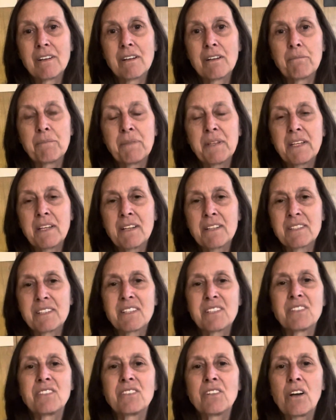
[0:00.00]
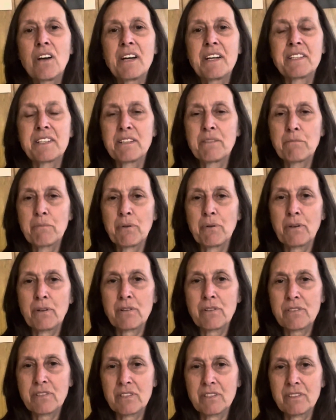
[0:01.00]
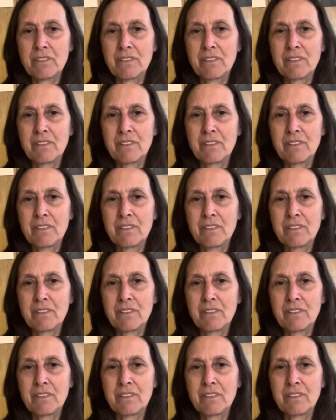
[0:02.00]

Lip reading: because it's not in person.